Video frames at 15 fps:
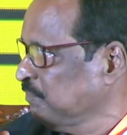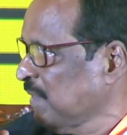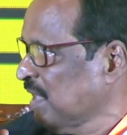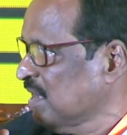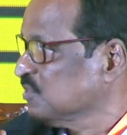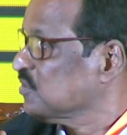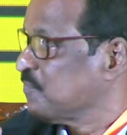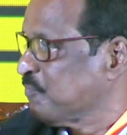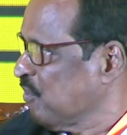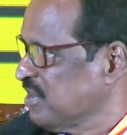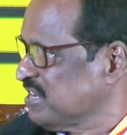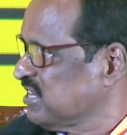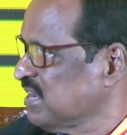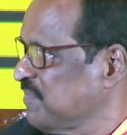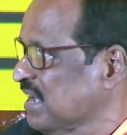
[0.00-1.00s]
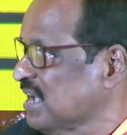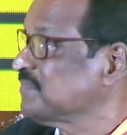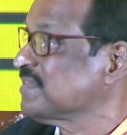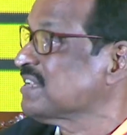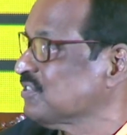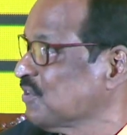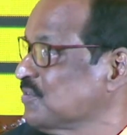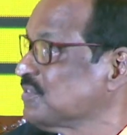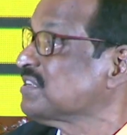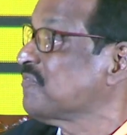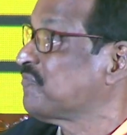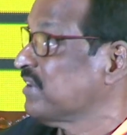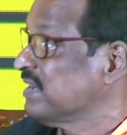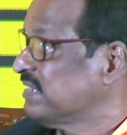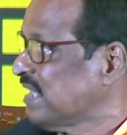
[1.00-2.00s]
So poetry becomes a source of
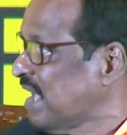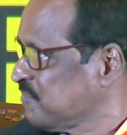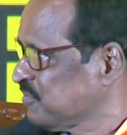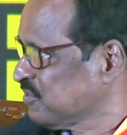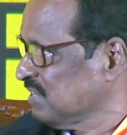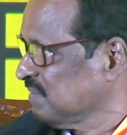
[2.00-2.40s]
redemption.